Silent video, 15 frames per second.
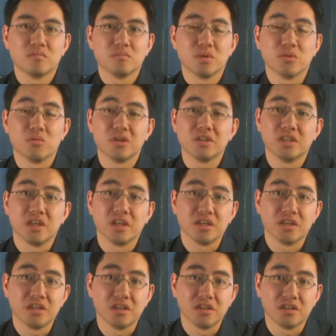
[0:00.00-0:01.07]
But one day
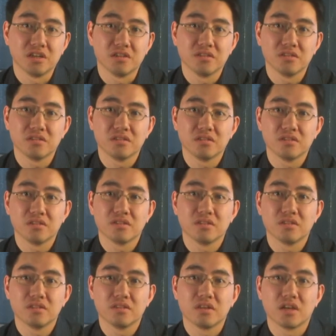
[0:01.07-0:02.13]
he
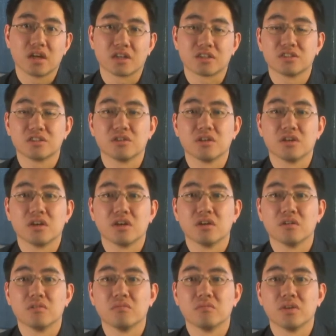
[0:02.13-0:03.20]
actually
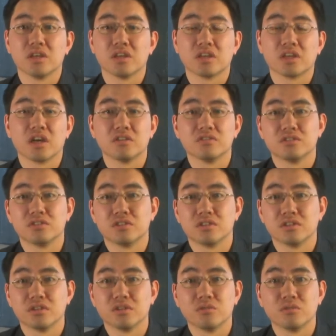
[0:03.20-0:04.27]

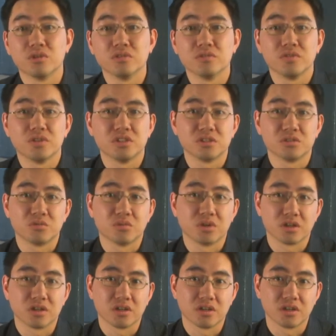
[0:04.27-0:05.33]
encountered a World Vision
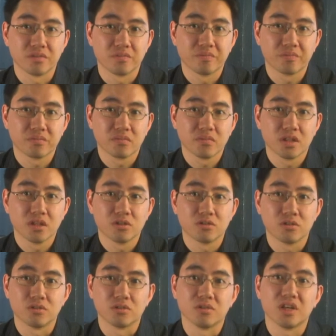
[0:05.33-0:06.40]
worker
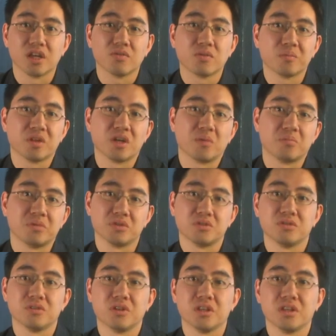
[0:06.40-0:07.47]
who gave him the
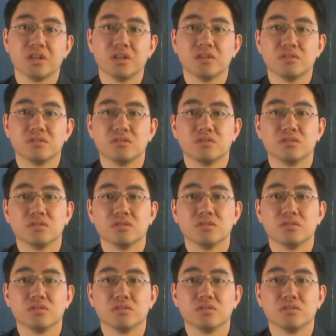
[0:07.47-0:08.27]
opportunity to